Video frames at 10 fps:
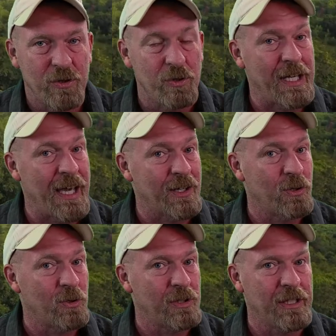You can't
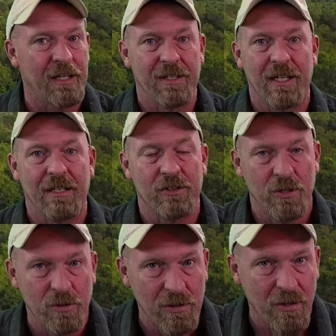Google anything. Do
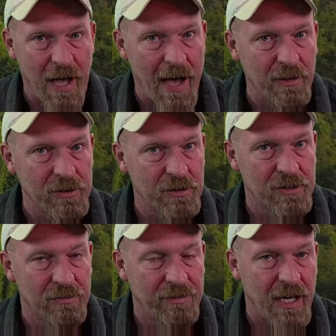you know how to
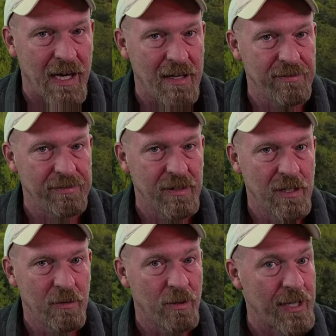survive
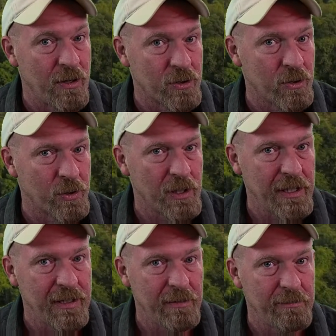without
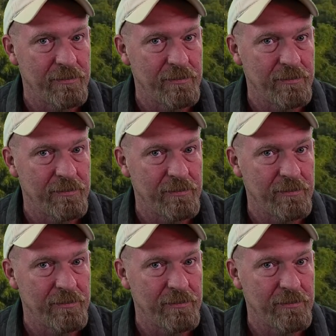Googling it?